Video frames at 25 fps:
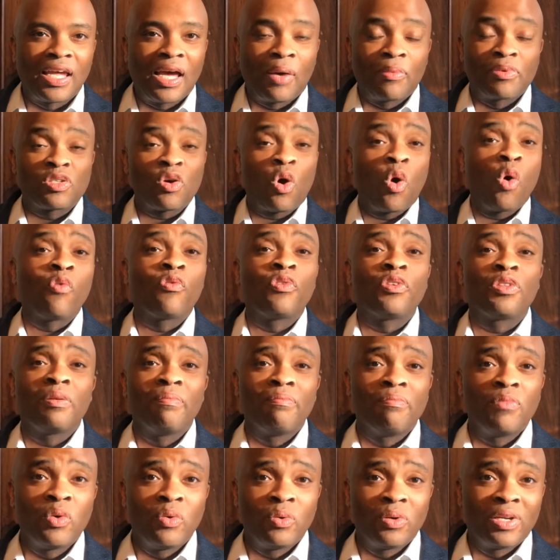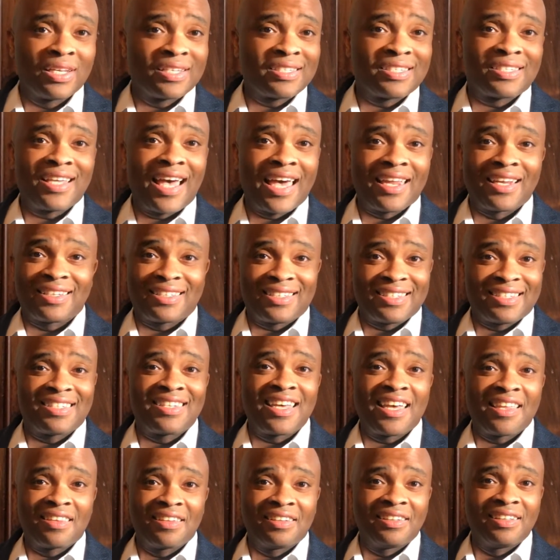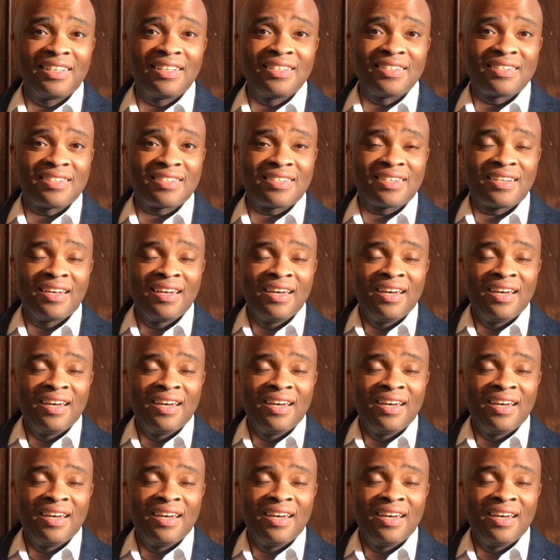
I was over the moon, excited to say the least.